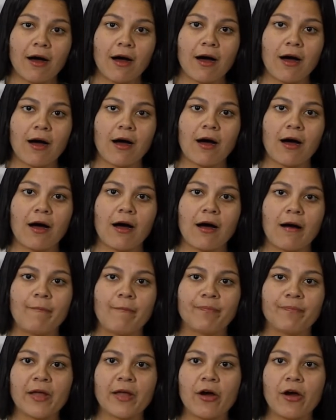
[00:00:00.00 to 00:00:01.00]

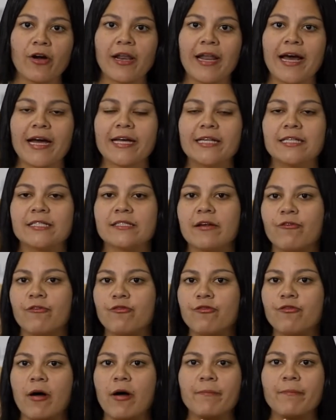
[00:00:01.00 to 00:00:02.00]
airlines,
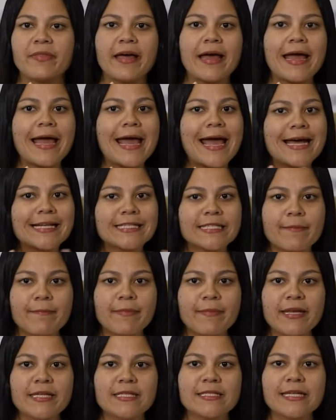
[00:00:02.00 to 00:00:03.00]
from the
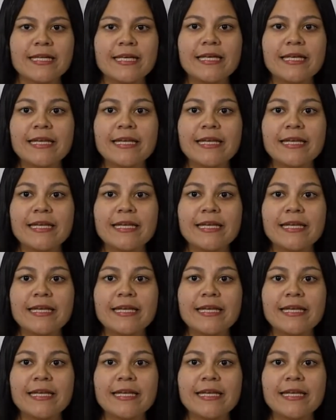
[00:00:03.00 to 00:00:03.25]
SMEs,